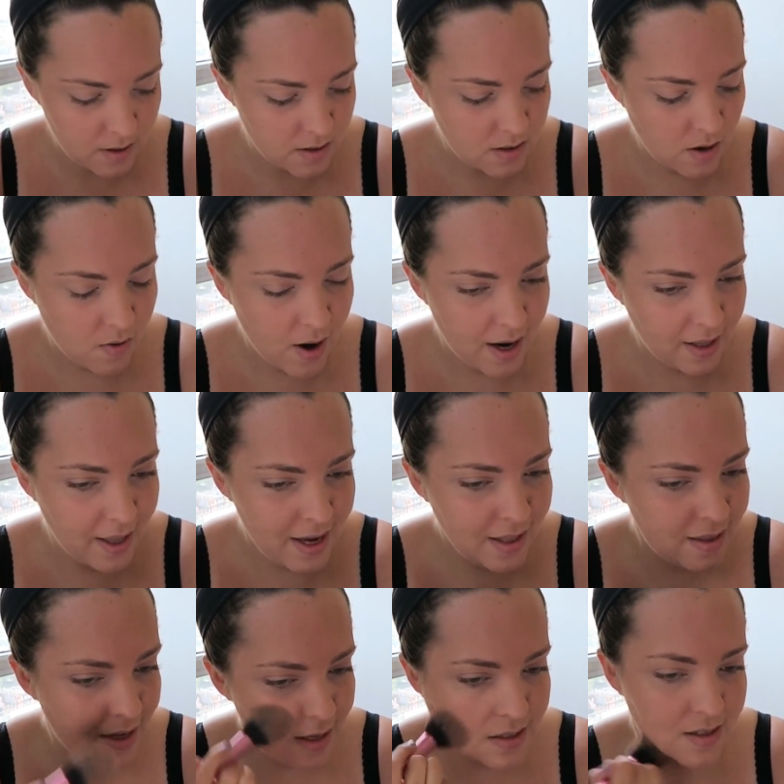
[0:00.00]
So I
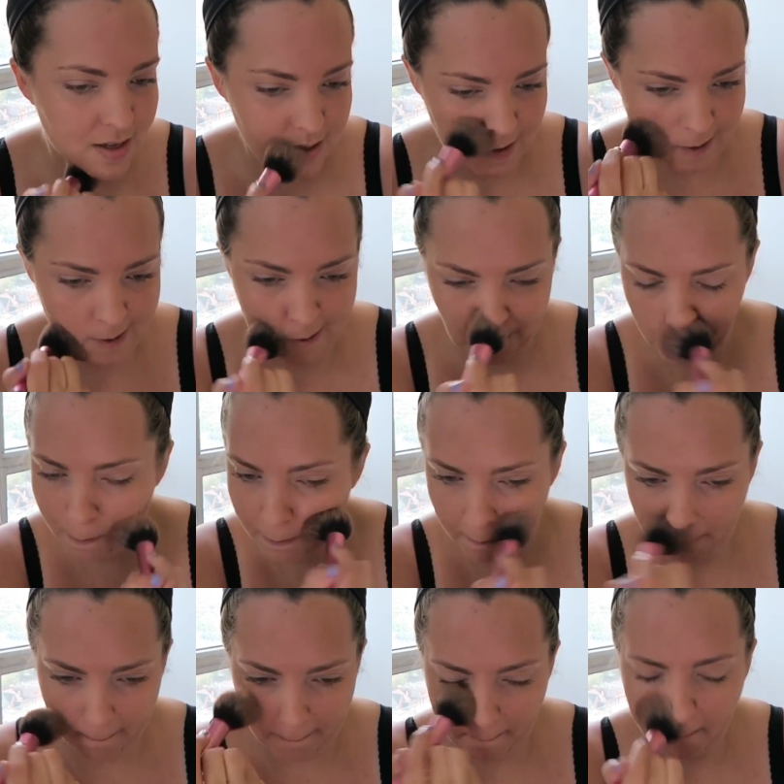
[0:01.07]
like this because it's
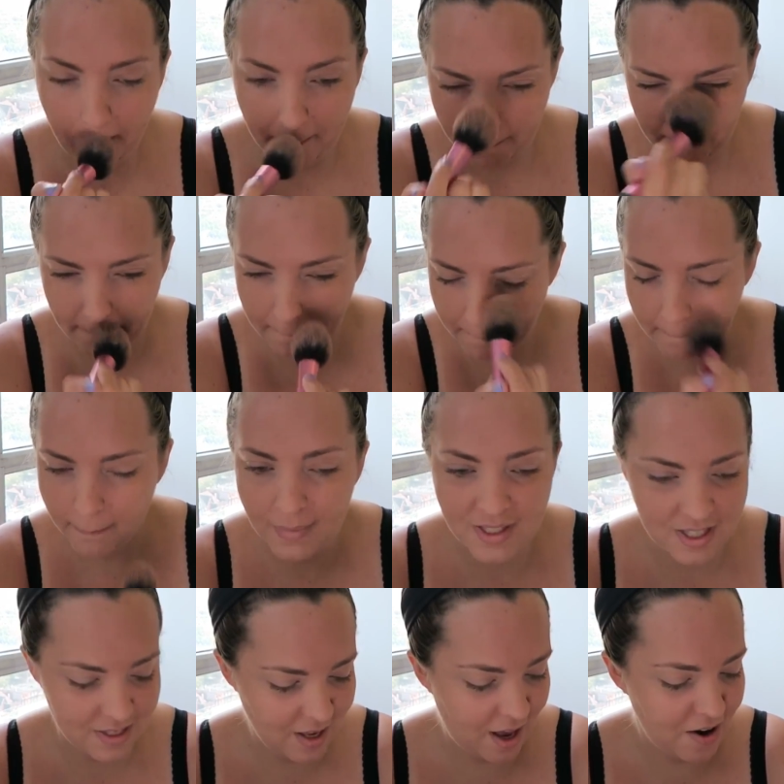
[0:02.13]

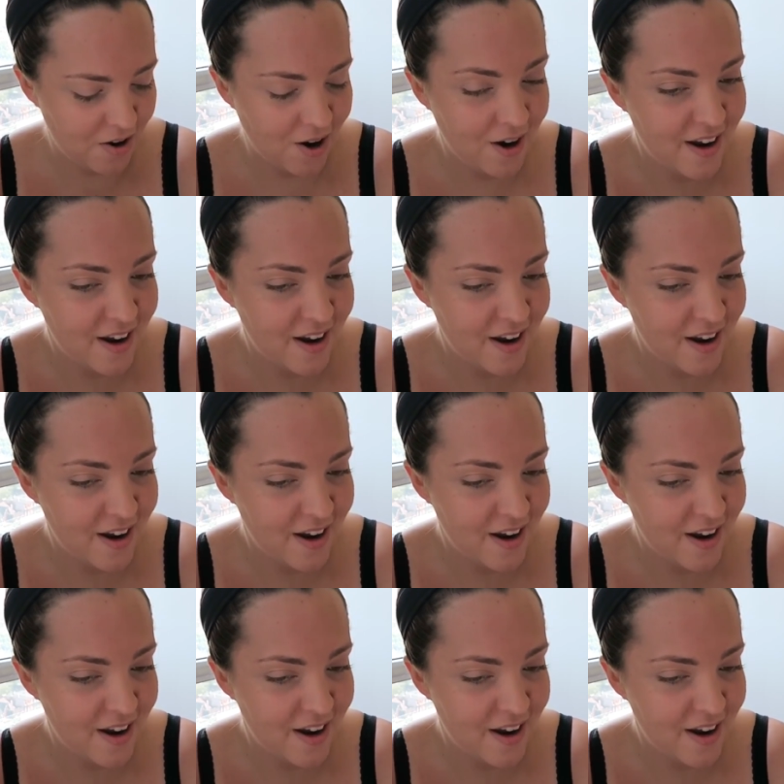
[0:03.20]
subtle